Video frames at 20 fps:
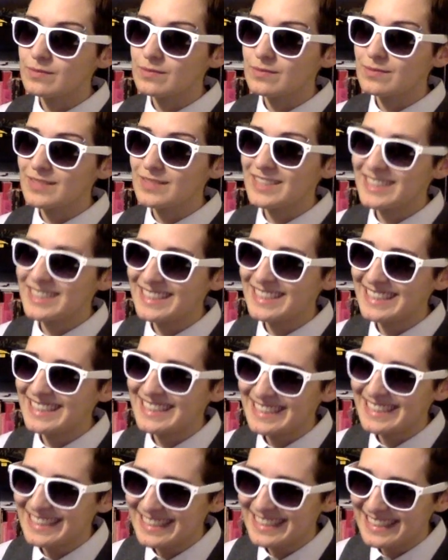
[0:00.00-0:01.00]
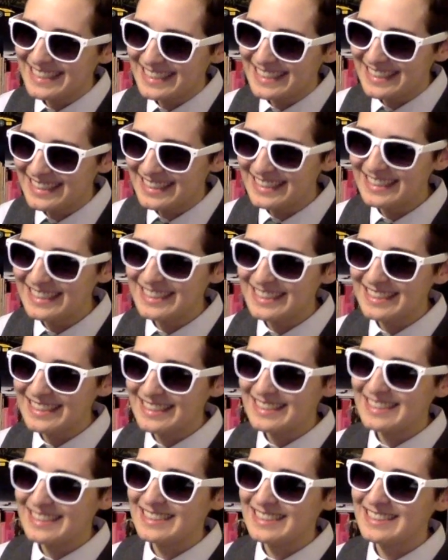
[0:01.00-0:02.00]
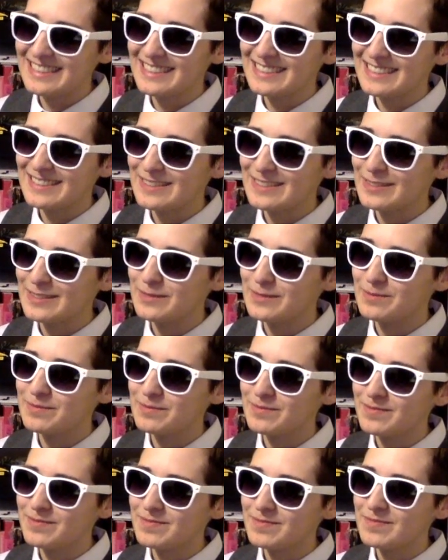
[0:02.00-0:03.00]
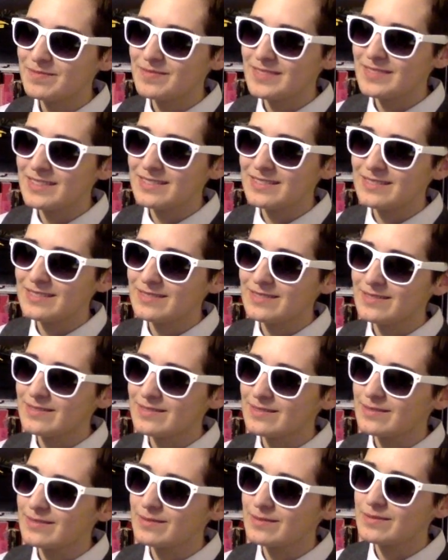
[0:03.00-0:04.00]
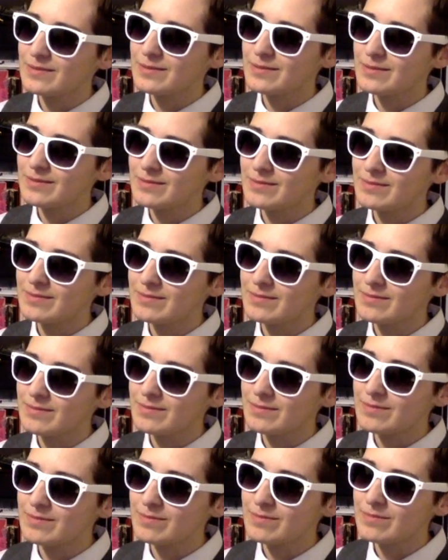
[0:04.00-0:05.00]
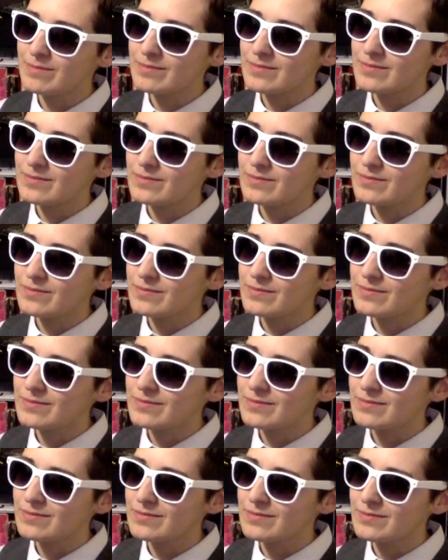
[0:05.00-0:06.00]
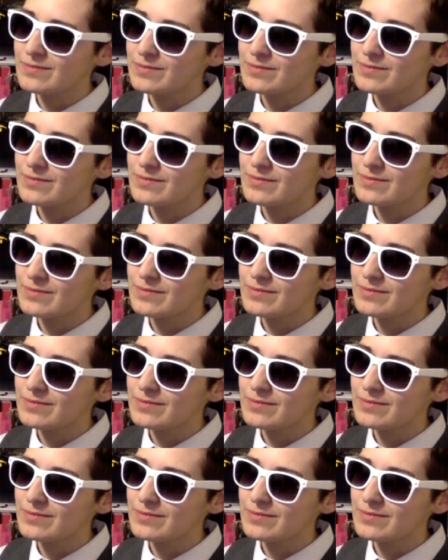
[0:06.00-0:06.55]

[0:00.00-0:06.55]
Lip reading: No words are spoken by the person on screen.